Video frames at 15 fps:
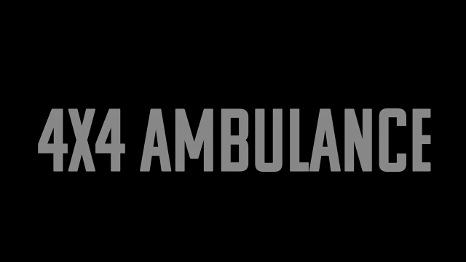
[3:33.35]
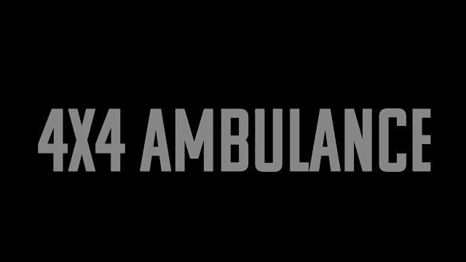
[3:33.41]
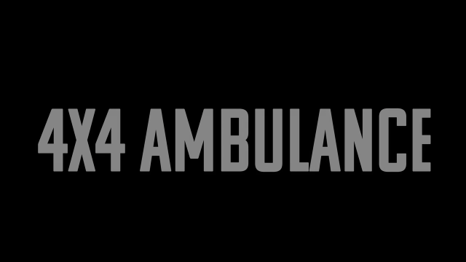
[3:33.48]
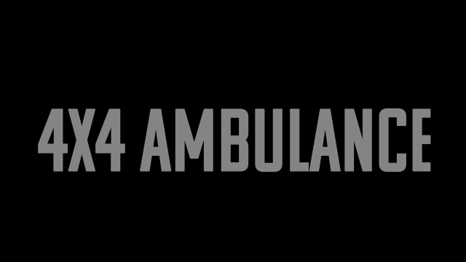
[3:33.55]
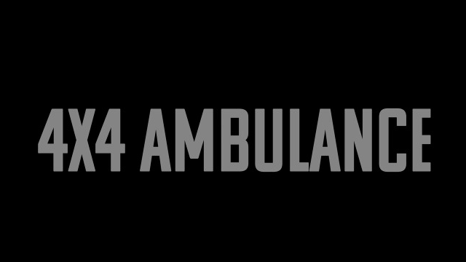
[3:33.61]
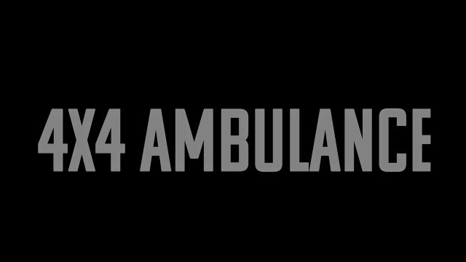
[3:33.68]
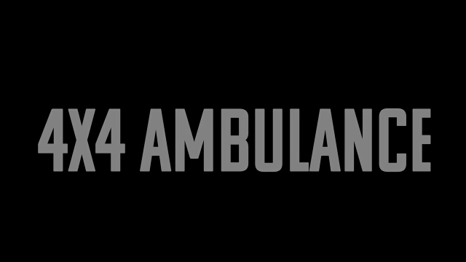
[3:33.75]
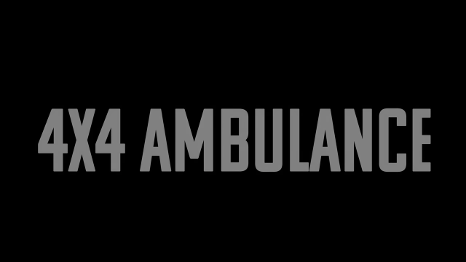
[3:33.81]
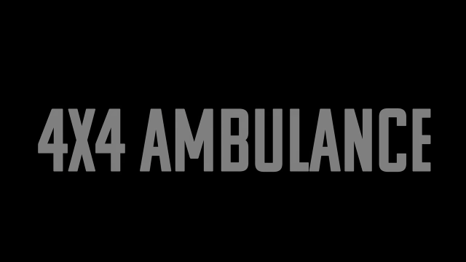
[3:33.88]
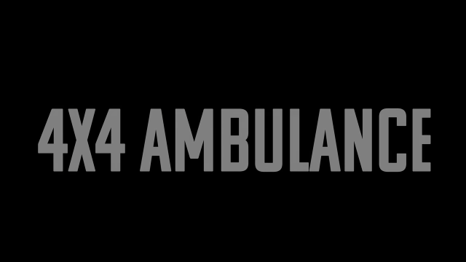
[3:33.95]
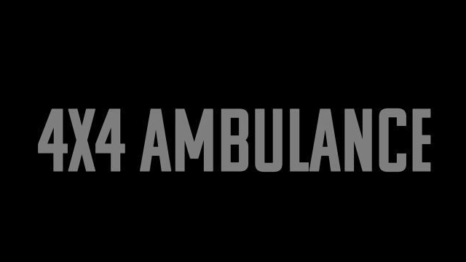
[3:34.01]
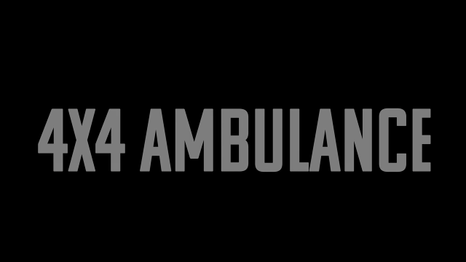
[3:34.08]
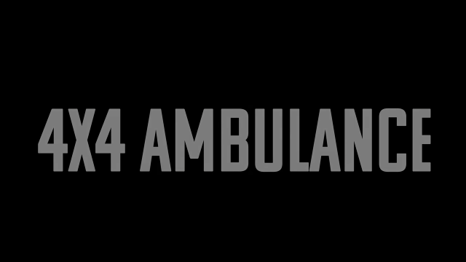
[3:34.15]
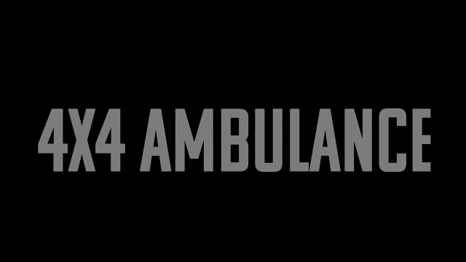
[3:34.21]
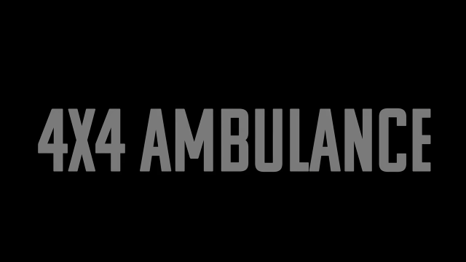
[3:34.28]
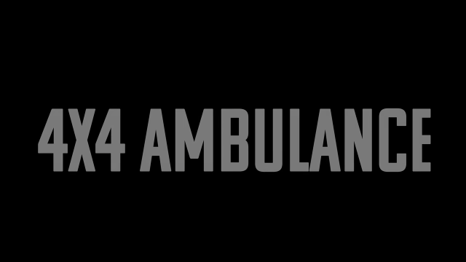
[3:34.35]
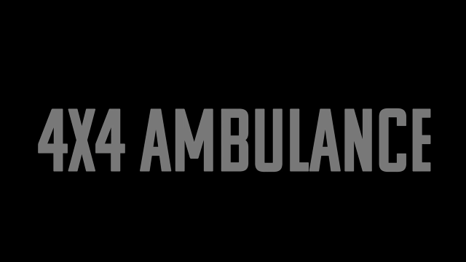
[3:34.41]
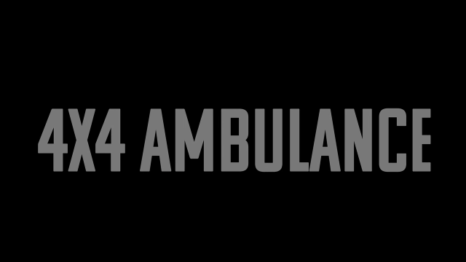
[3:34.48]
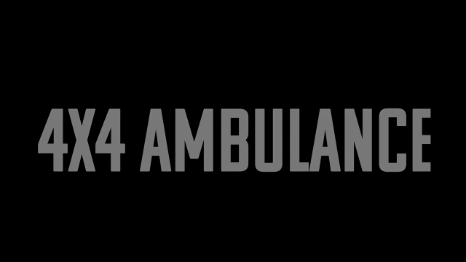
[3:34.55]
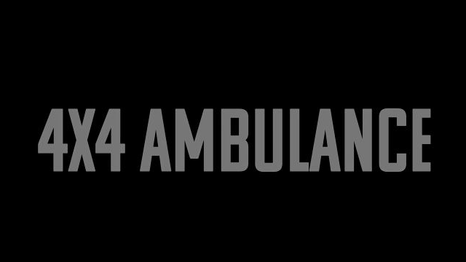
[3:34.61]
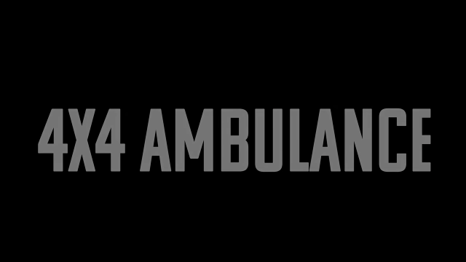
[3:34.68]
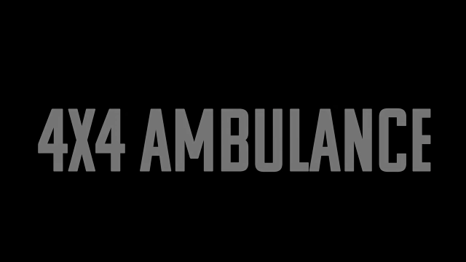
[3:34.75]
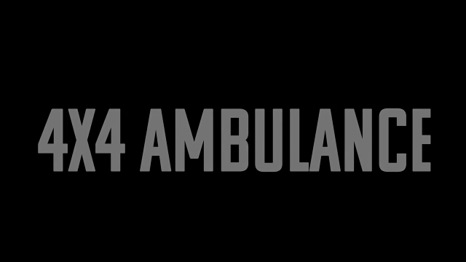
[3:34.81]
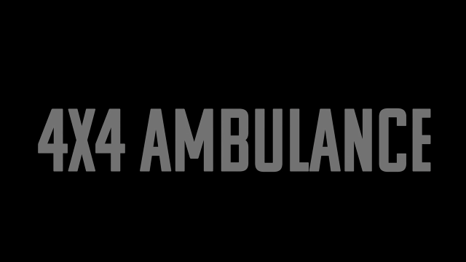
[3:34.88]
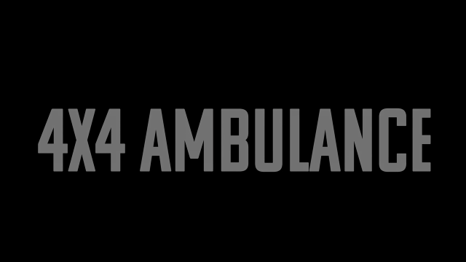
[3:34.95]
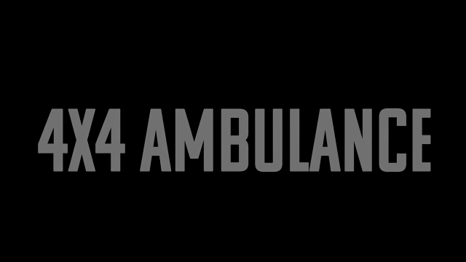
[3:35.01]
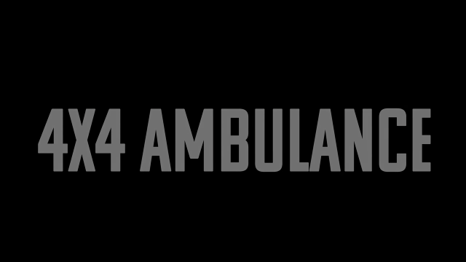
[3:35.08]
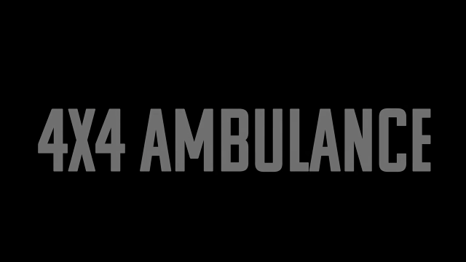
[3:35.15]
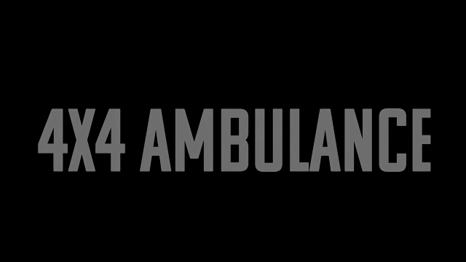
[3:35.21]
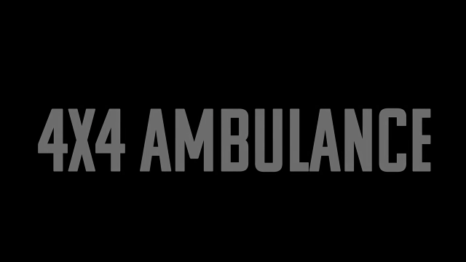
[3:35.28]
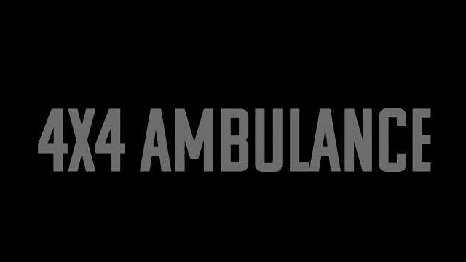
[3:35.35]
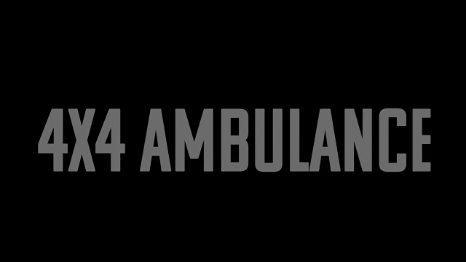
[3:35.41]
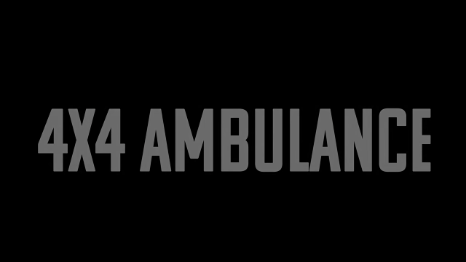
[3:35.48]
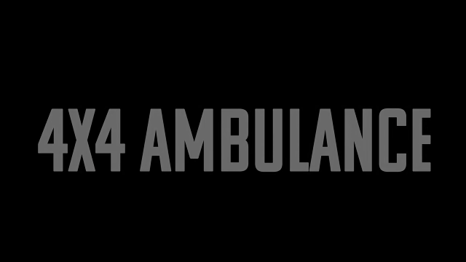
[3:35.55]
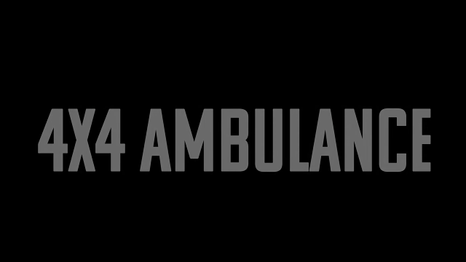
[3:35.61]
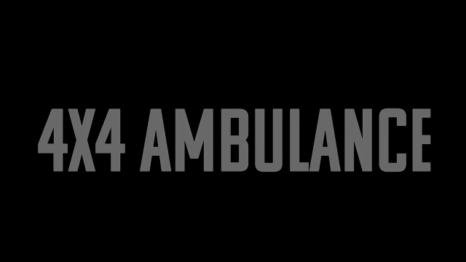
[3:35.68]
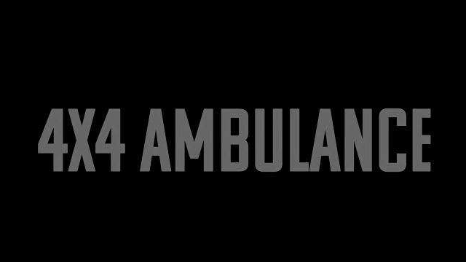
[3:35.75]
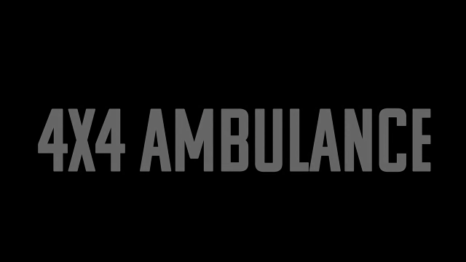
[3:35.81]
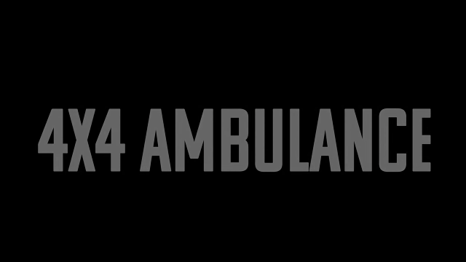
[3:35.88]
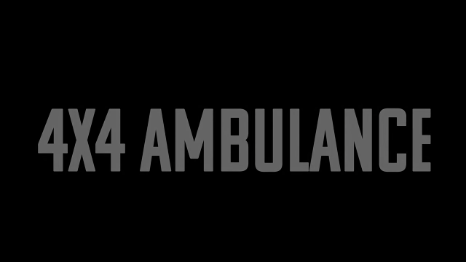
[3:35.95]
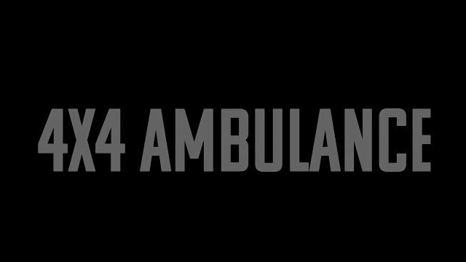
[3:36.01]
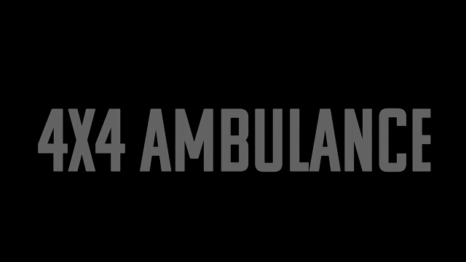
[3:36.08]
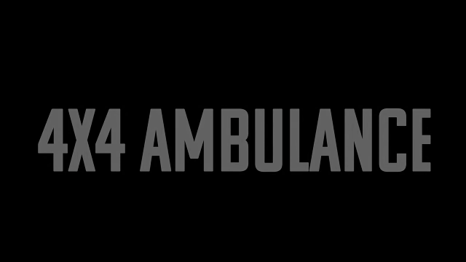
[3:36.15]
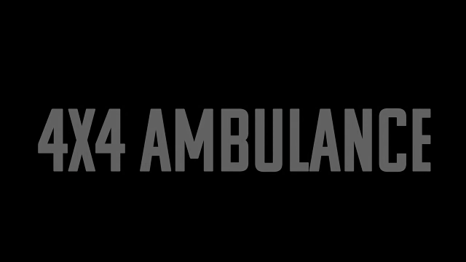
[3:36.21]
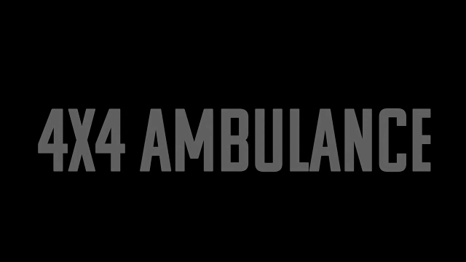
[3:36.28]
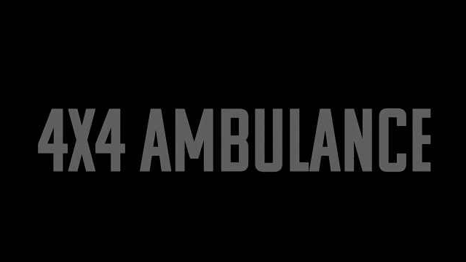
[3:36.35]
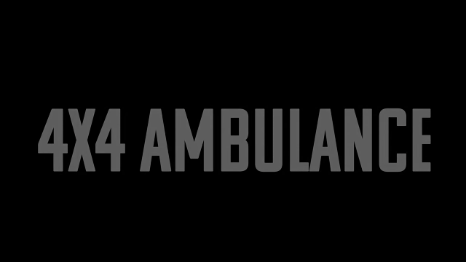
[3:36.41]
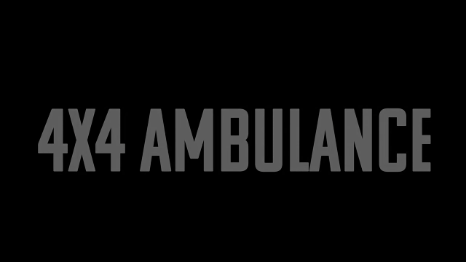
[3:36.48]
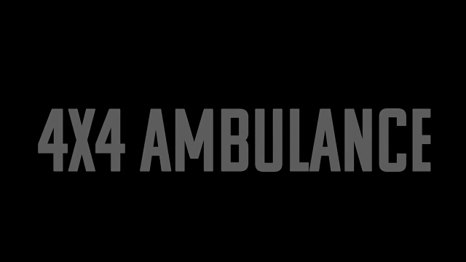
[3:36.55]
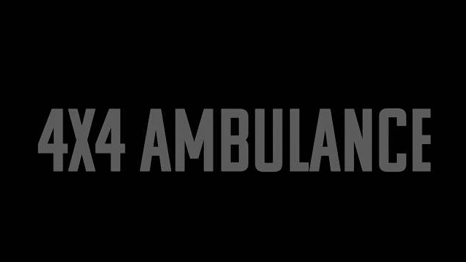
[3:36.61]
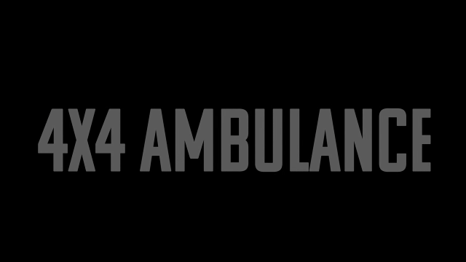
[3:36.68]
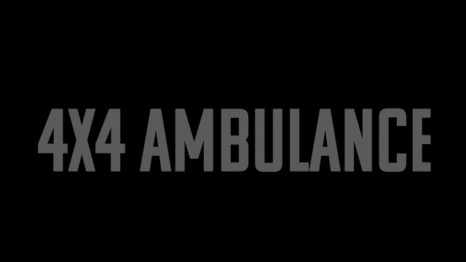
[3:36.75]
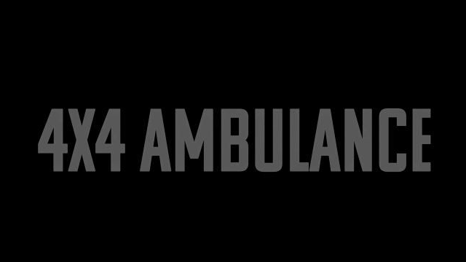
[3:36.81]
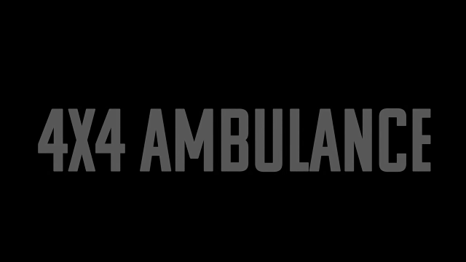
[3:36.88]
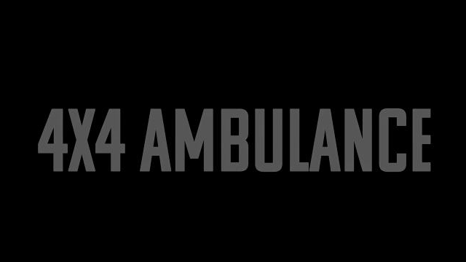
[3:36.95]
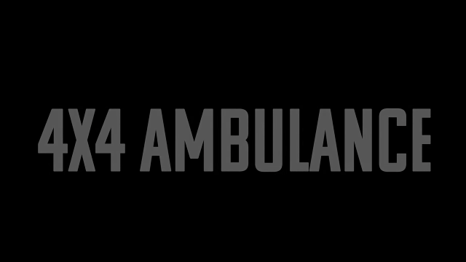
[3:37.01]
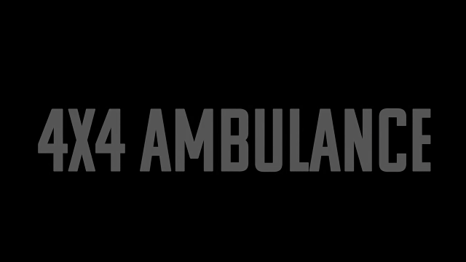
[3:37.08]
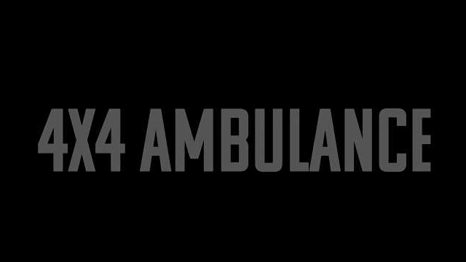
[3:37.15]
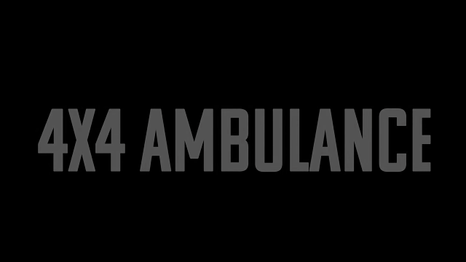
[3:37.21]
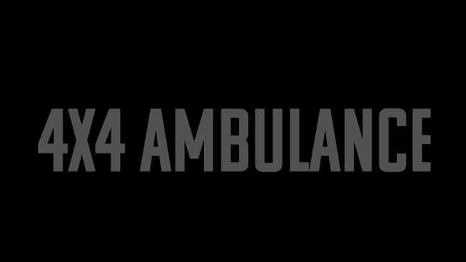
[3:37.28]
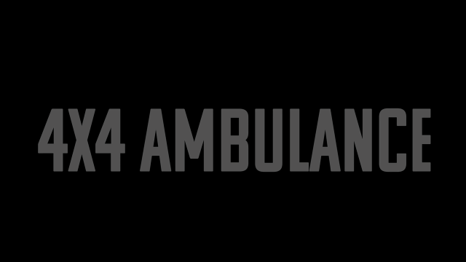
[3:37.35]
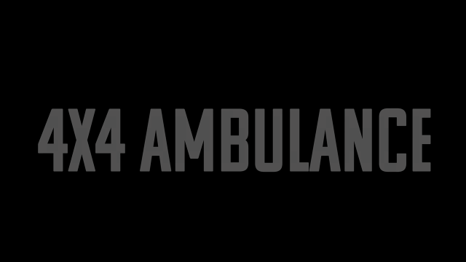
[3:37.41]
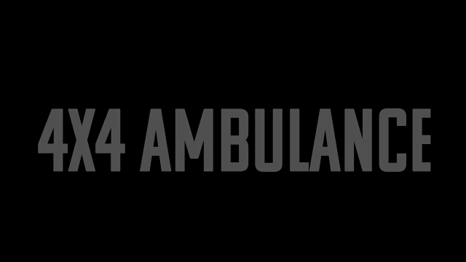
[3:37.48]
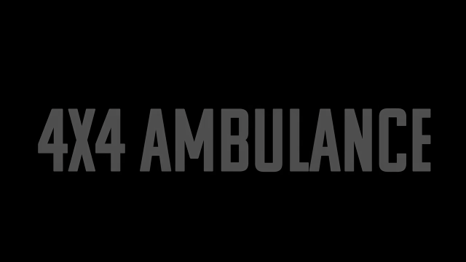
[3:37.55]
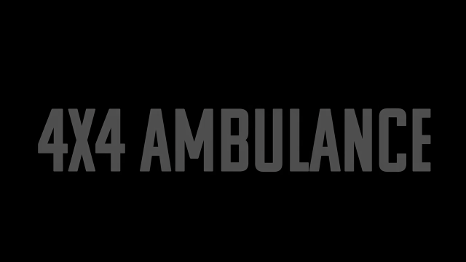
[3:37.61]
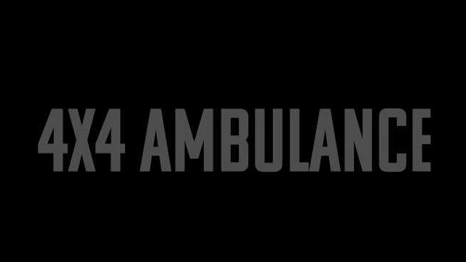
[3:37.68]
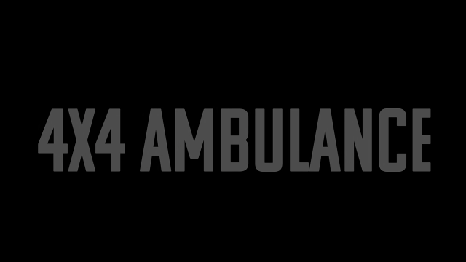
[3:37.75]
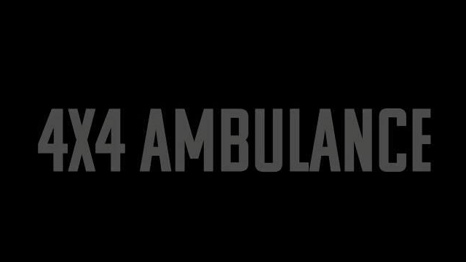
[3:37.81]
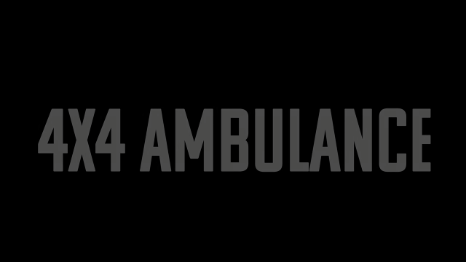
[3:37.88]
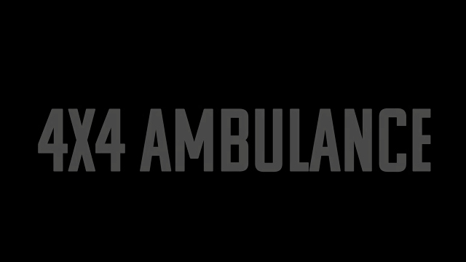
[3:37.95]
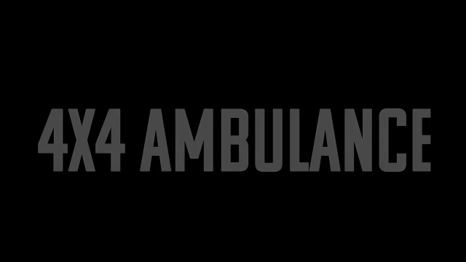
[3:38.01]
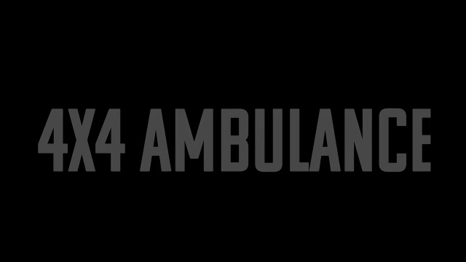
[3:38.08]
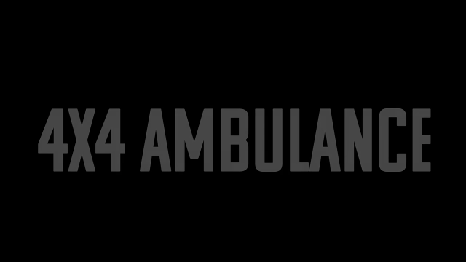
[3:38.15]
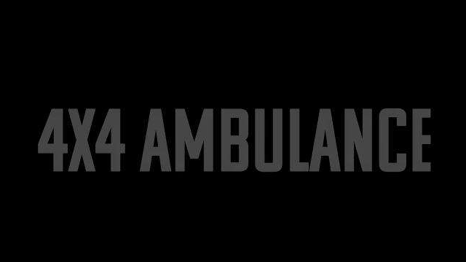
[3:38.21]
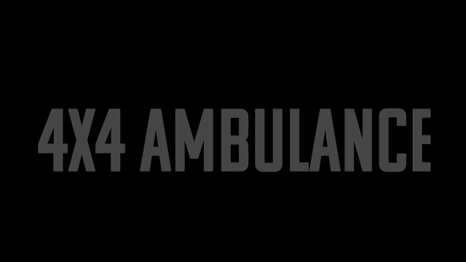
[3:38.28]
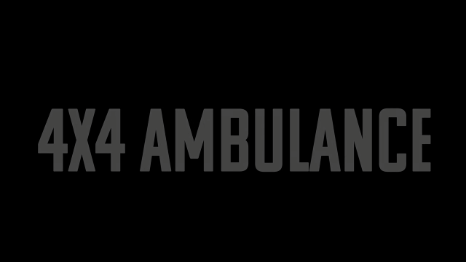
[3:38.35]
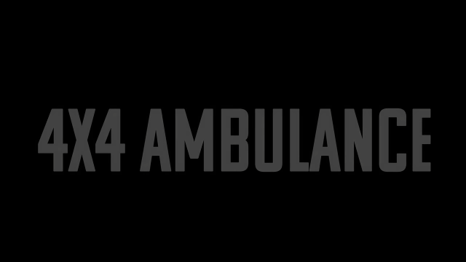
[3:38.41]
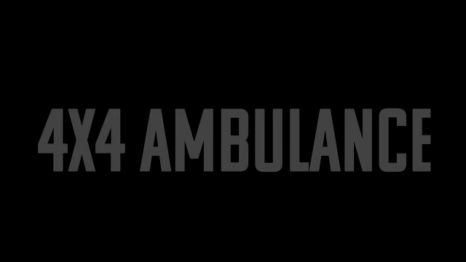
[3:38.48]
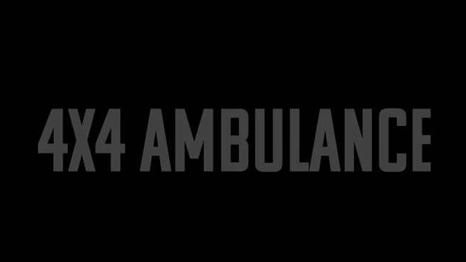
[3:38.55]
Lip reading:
[unreadable: no face in view]